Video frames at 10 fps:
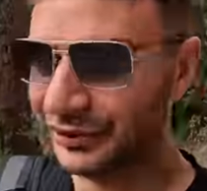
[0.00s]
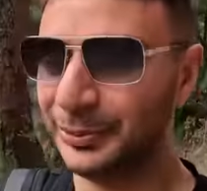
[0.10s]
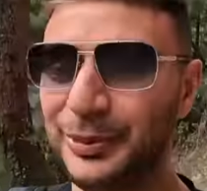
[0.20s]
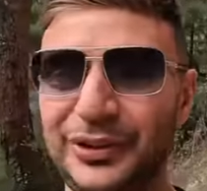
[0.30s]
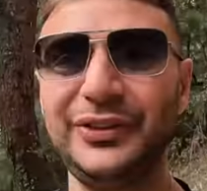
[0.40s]

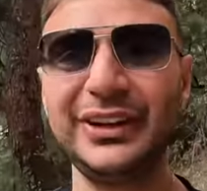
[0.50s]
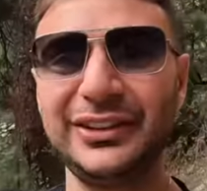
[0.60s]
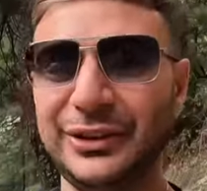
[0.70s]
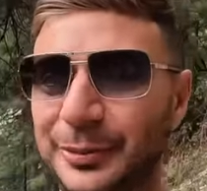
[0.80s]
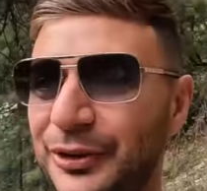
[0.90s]
Just puts things
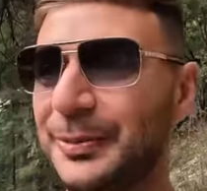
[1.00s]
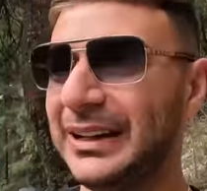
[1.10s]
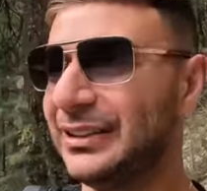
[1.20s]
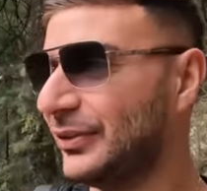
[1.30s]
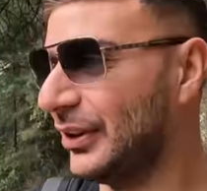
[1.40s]
into
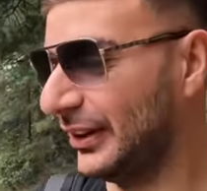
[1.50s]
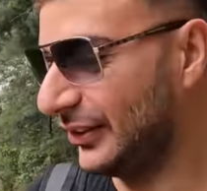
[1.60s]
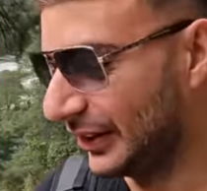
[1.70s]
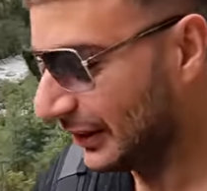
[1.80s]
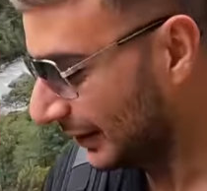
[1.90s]
perspective,
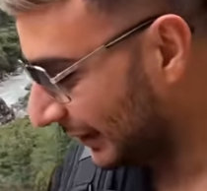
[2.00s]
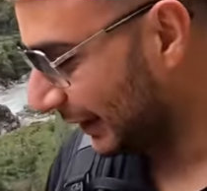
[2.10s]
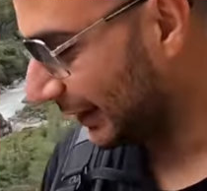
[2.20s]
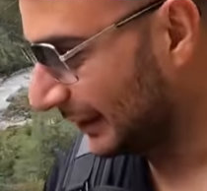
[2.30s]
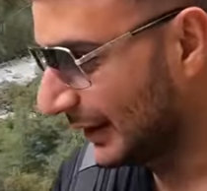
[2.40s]
guys.
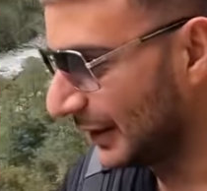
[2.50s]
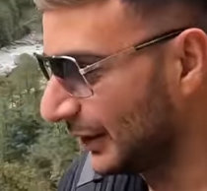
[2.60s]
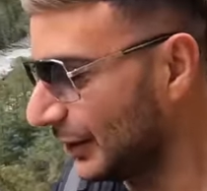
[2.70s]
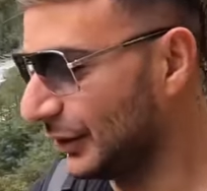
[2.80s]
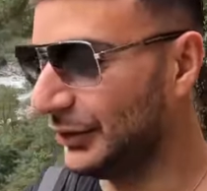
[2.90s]
That
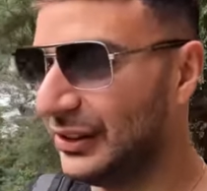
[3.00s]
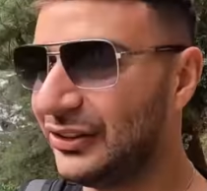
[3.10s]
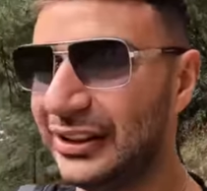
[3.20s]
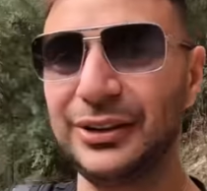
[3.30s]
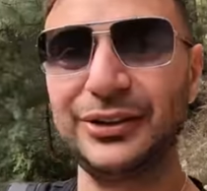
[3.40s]
you don't really
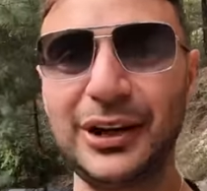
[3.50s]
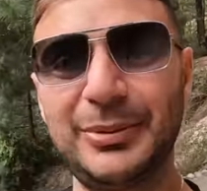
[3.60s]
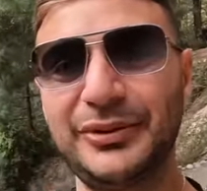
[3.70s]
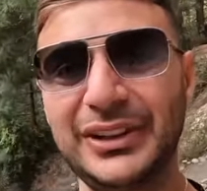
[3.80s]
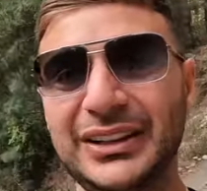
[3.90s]
see those
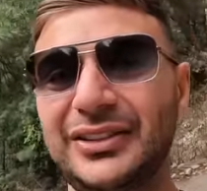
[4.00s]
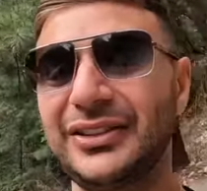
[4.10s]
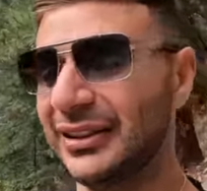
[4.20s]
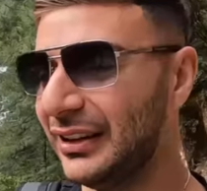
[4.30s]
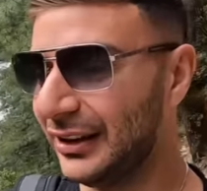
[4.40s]
type of
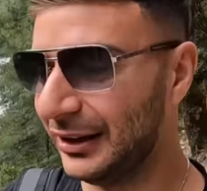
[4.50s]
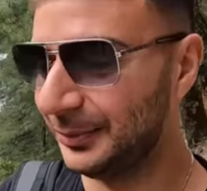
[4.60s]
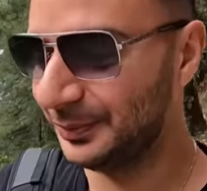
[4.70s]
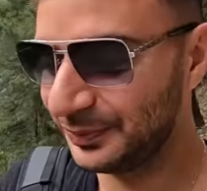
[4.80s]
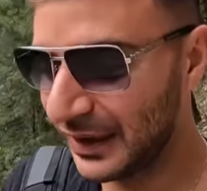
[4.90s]
things.
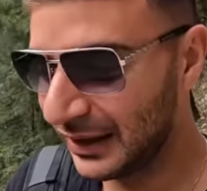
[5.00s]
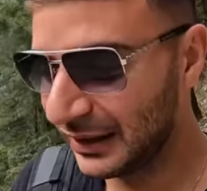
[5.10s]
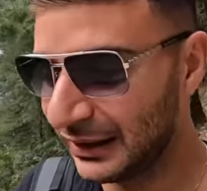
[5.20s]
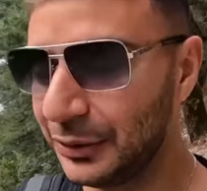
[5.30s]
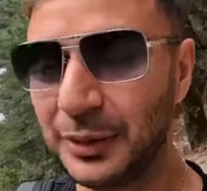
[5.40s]

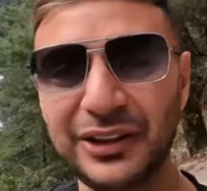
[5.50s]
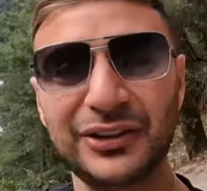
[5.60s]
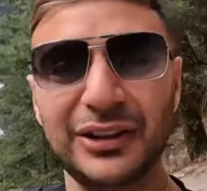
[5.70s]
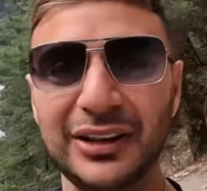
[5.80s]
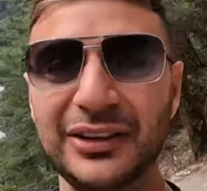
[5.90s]
In the
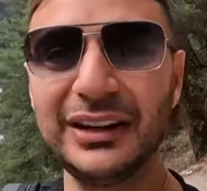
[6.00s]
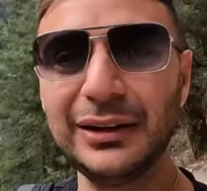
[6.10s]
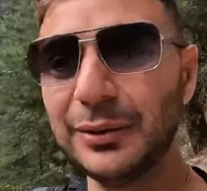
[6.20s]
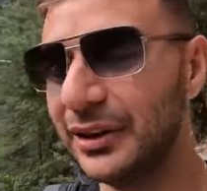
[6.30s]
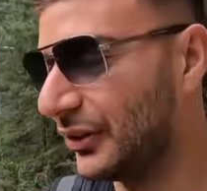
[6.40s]
West, shall I say,
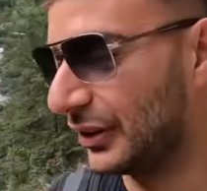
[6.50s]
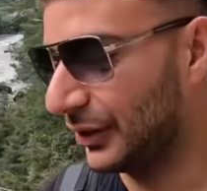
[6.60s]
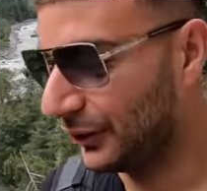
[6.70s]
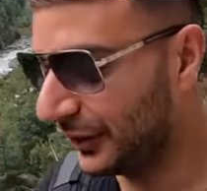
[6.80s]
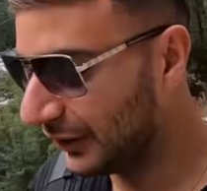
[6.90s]
Western
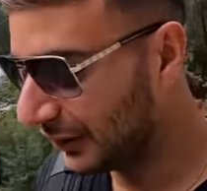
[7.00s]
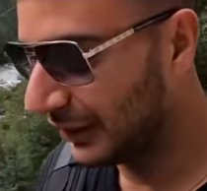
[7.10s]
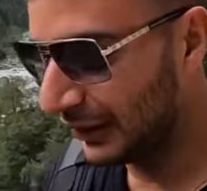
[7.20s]
countries.